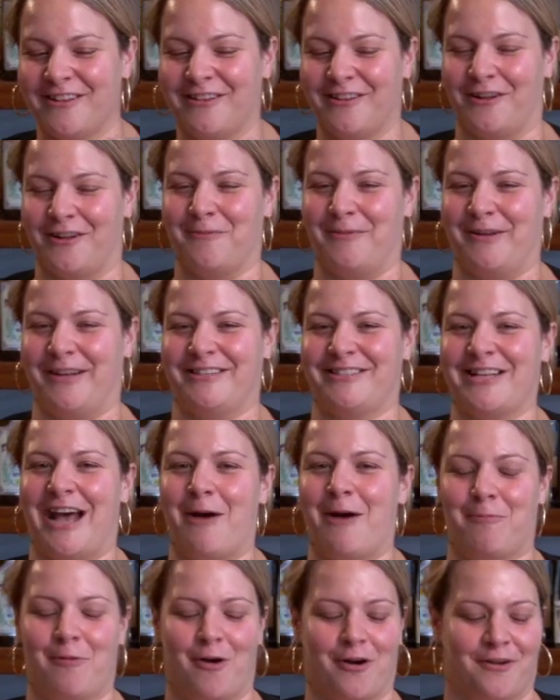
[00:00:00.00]
a little bit of
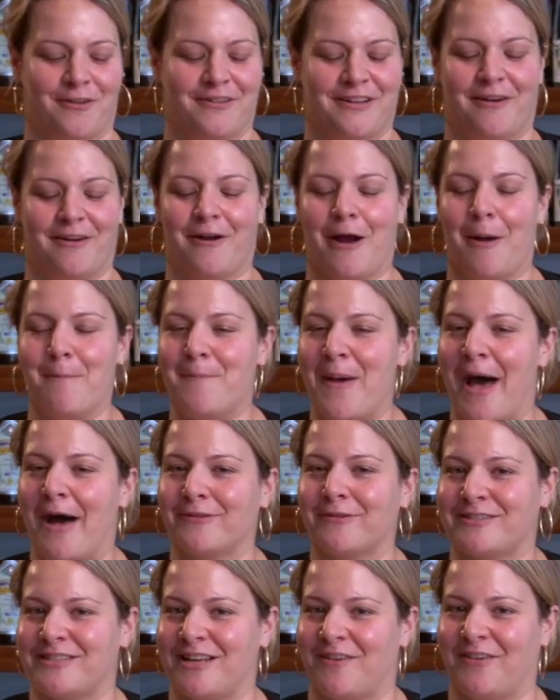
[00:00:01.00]
tap water in there,
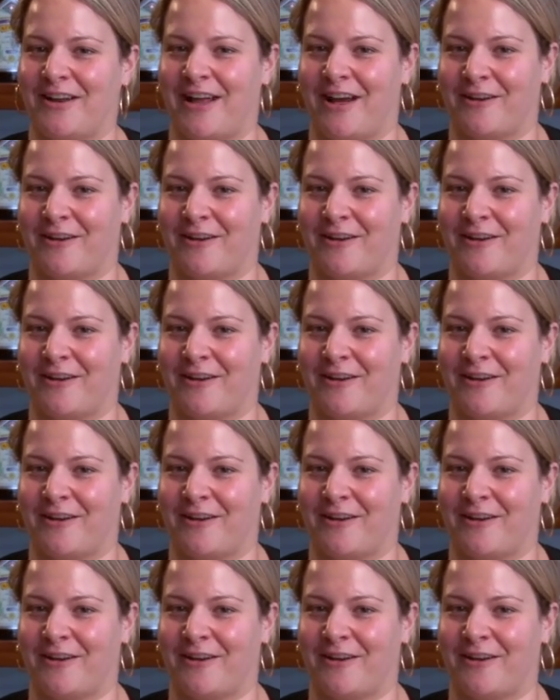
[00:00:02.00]
about seven